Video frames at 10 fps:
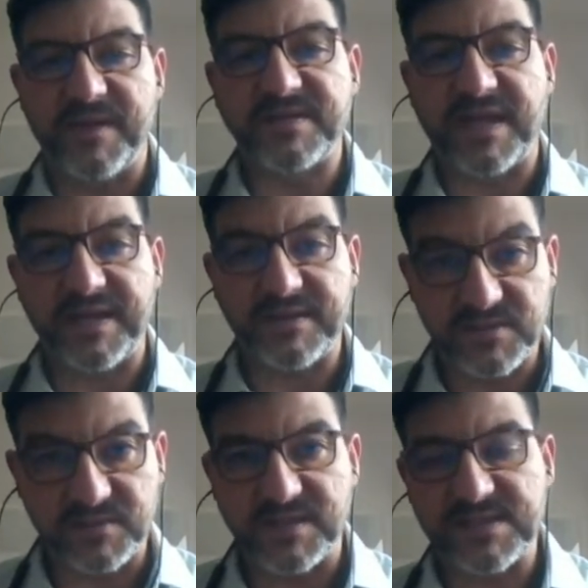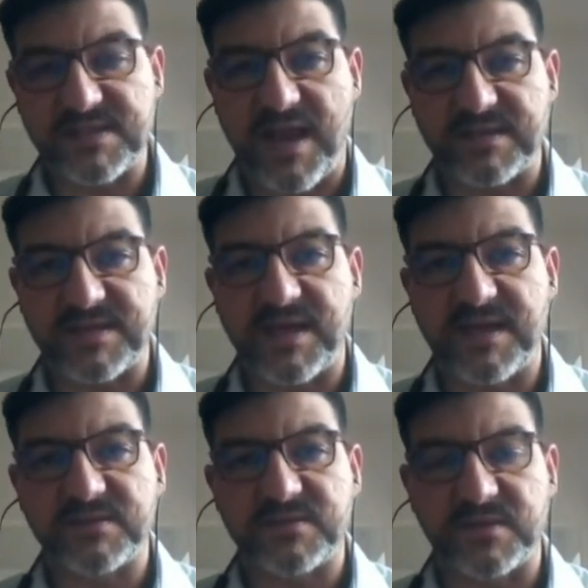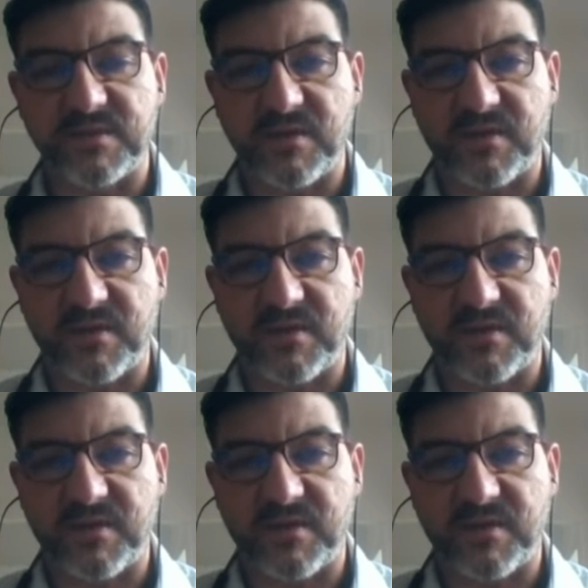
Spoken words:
dig into this data and to